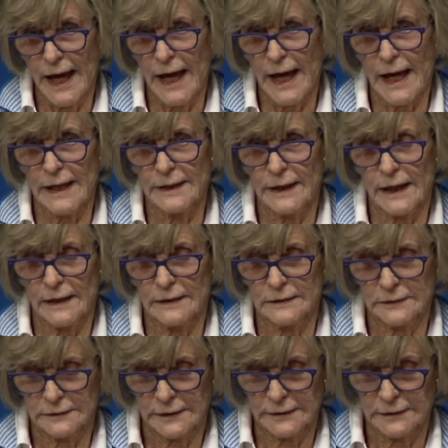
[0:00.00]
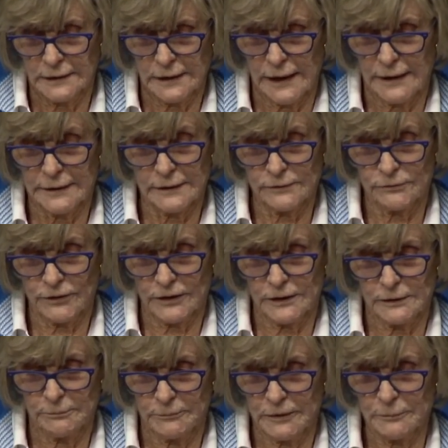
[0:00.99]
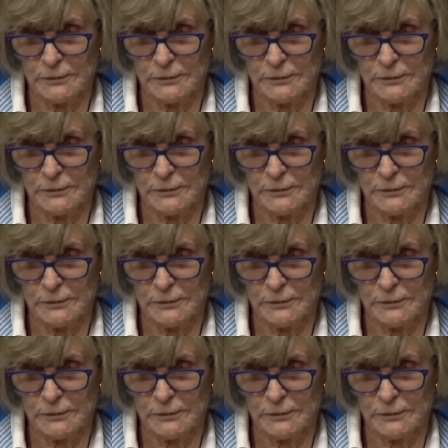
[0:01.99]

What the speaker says: And it's very,